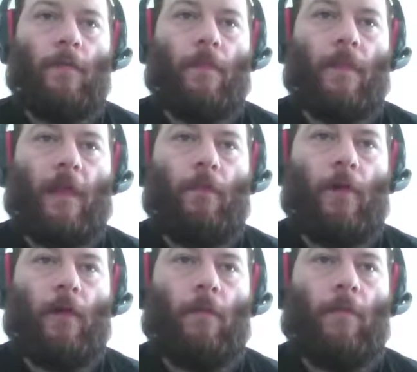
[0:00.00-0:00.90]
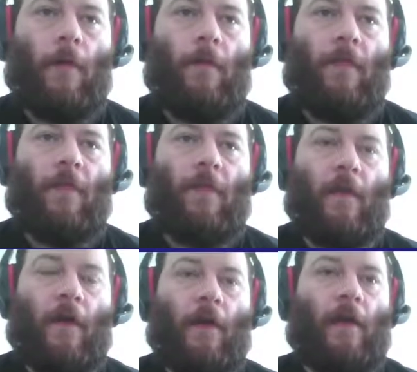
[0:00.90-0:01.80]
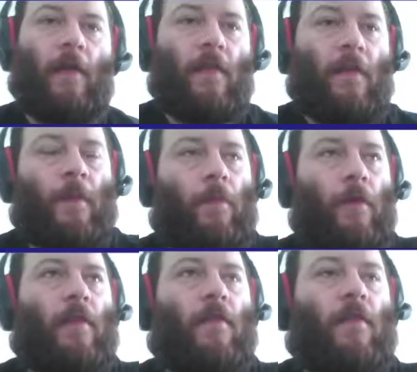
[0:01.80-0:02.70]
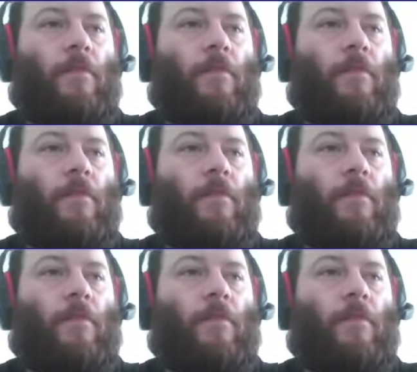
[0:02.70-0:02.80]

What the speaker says: They will both start at similar points,